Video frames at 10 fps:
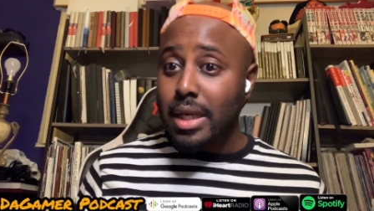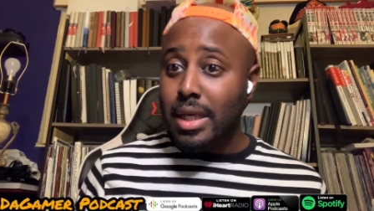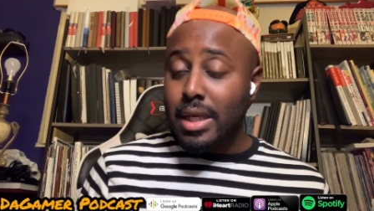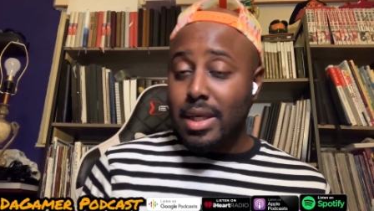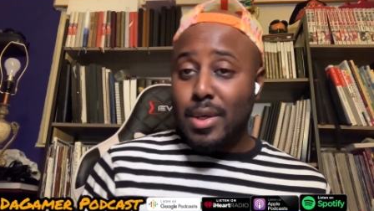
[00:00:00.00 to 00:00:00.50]

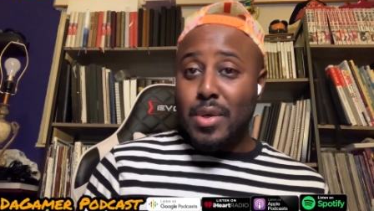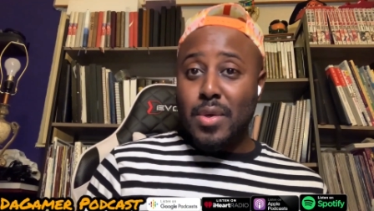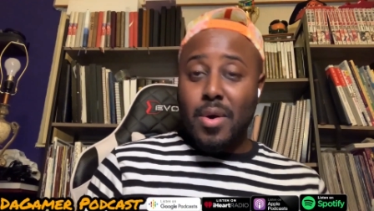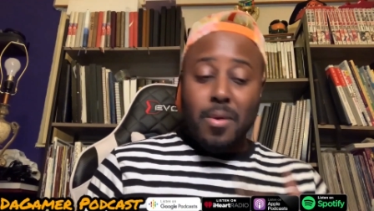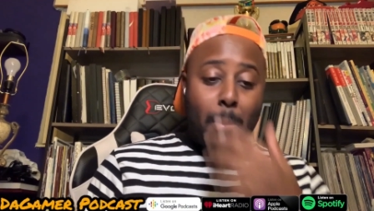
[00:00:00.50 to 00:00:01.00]
Mm-hmm. You
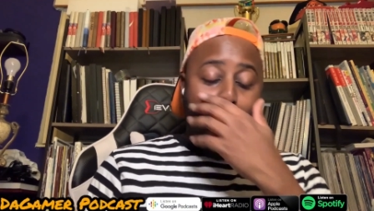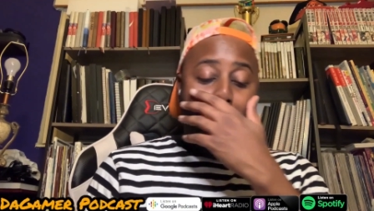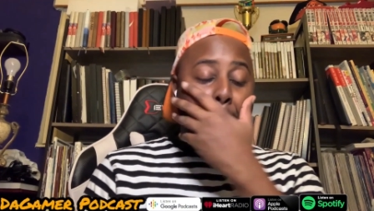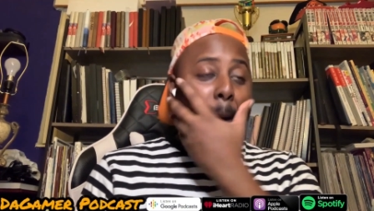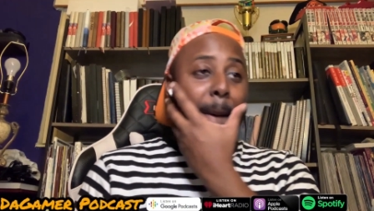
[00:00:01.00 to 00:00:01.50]
hmm. know,
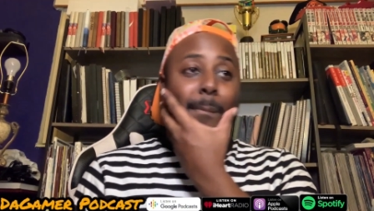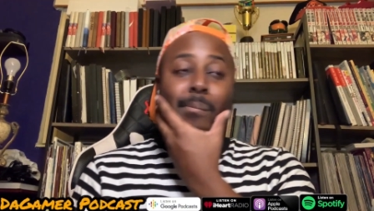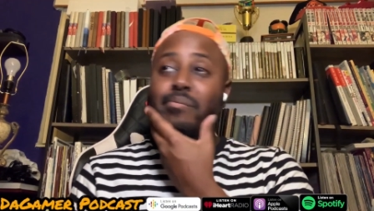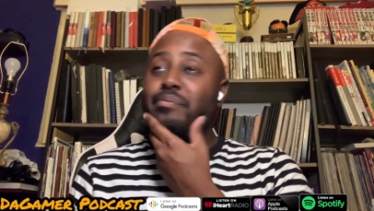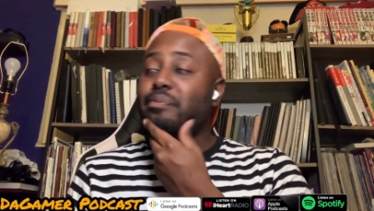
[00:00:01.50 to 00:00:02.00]
um,